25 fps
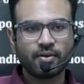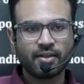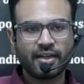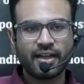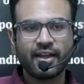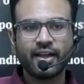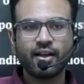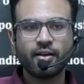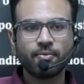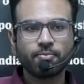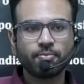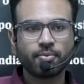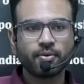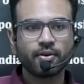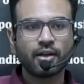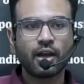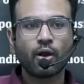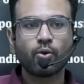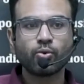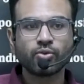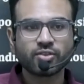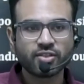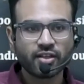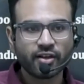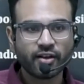take up
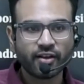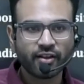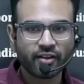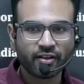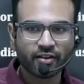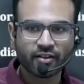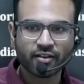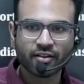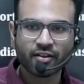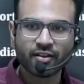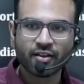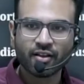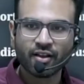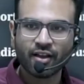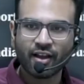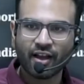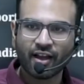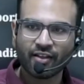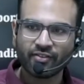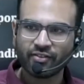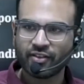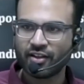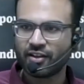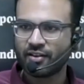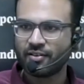cloud seeding,
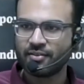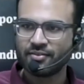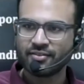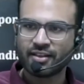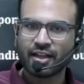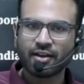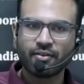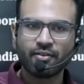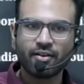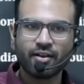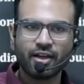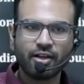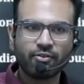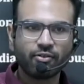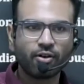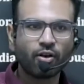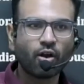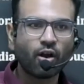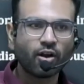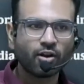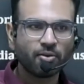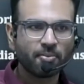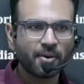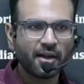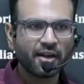and then it will
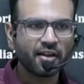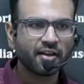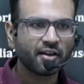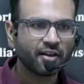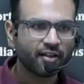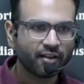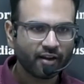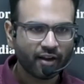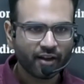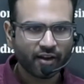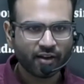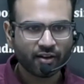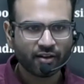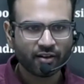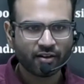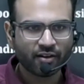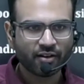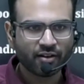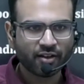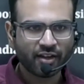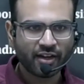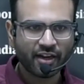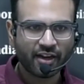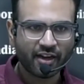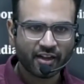automatically rain
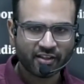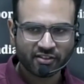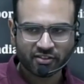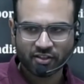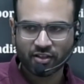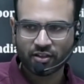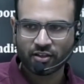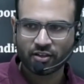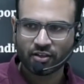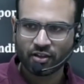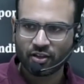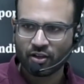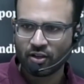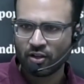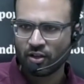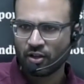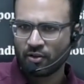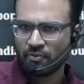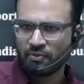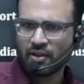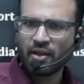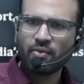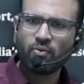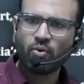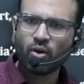in a desert.
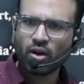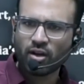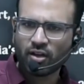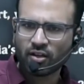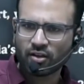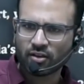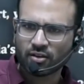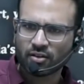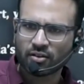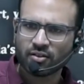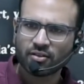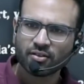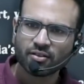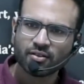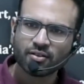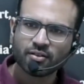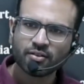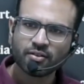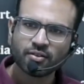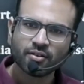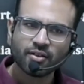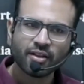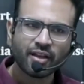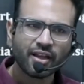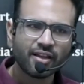We have water.
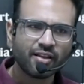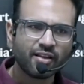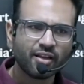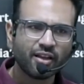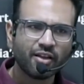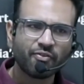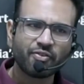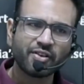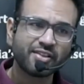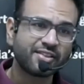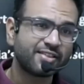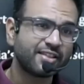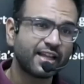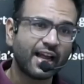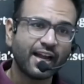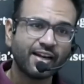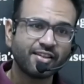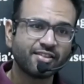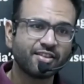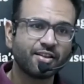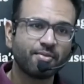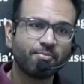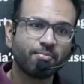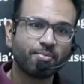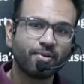If it's
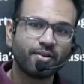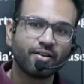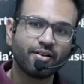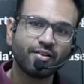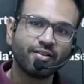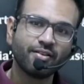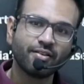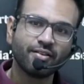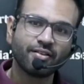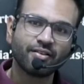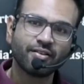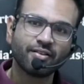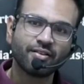that simple,